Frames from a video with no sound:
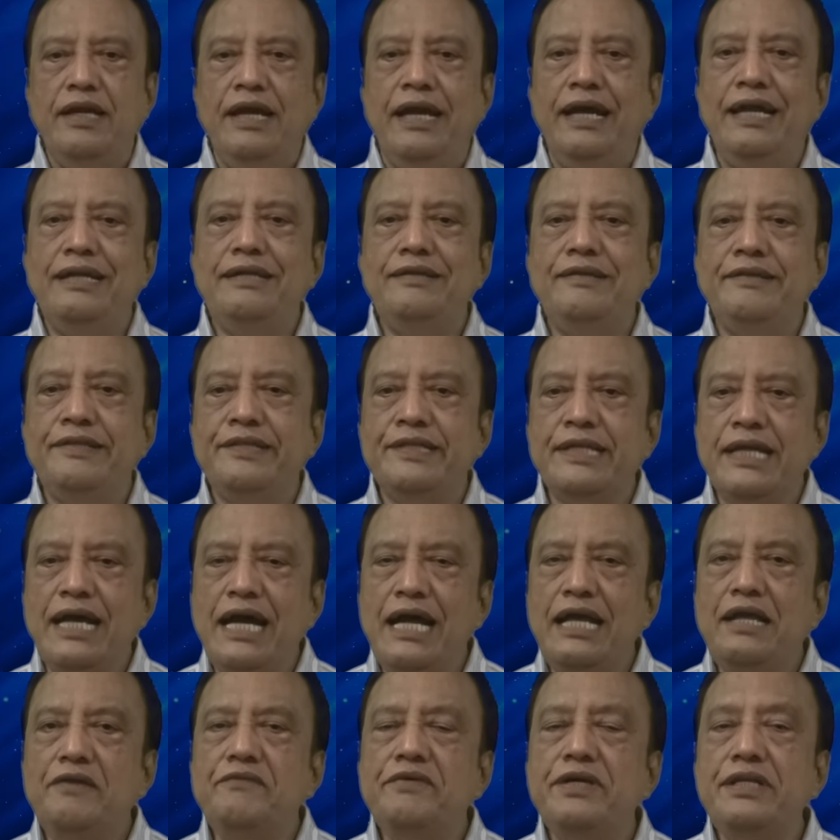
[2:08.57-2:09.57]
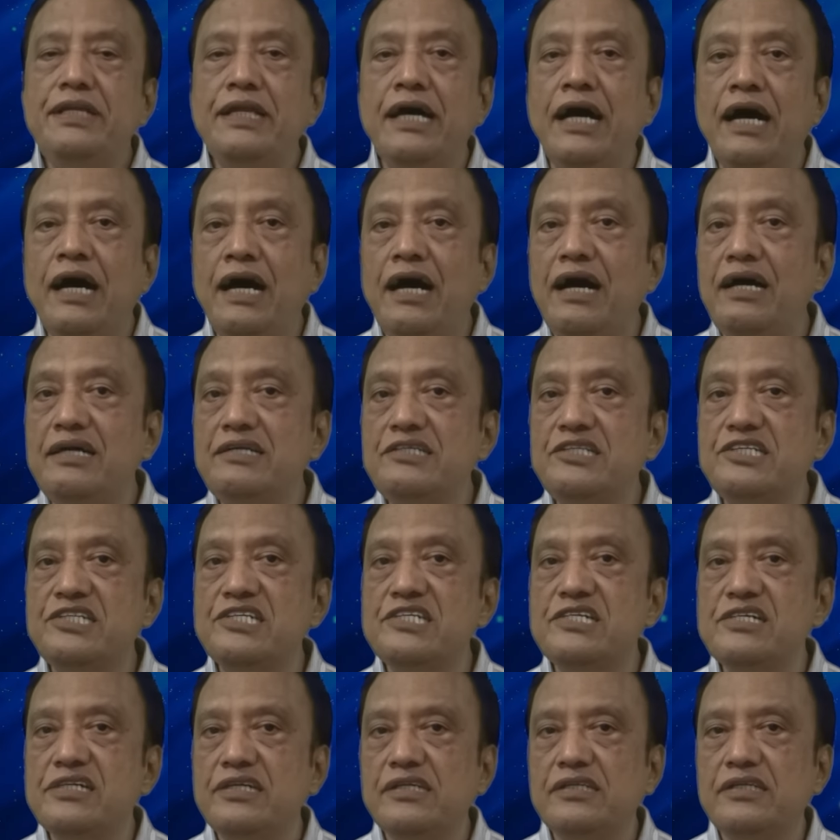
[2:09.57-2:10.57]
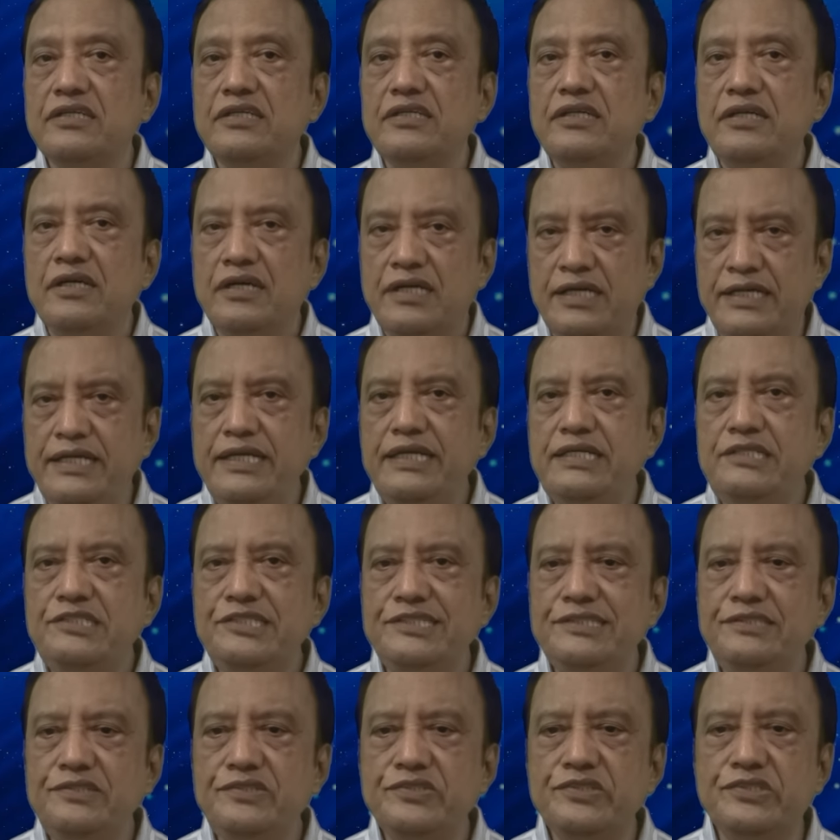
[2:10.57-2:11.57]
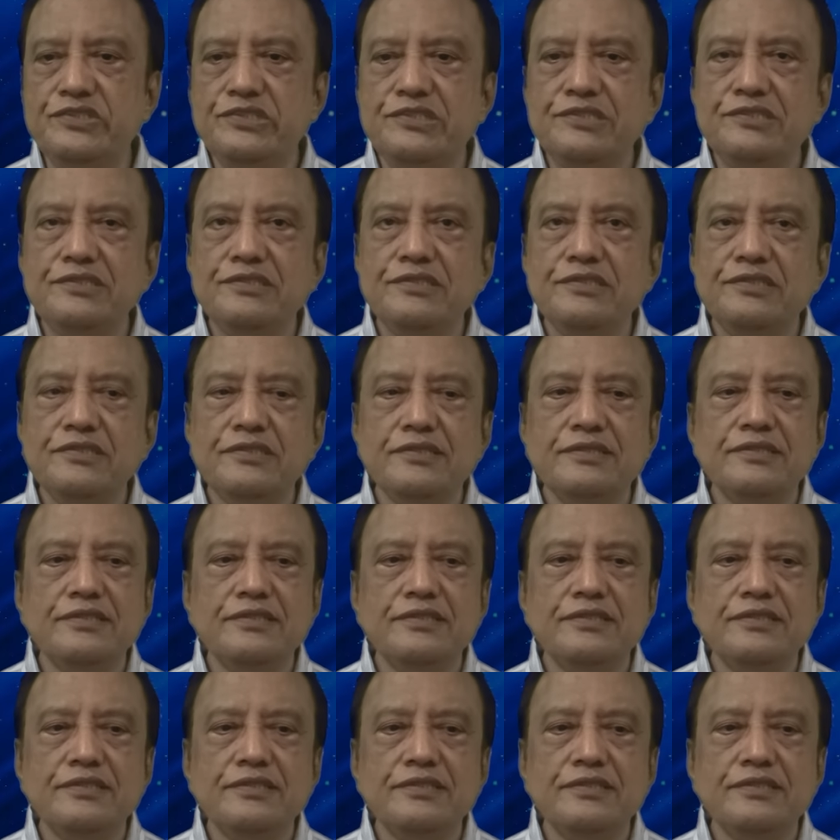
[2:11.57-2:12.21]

and thrive in harsh conditions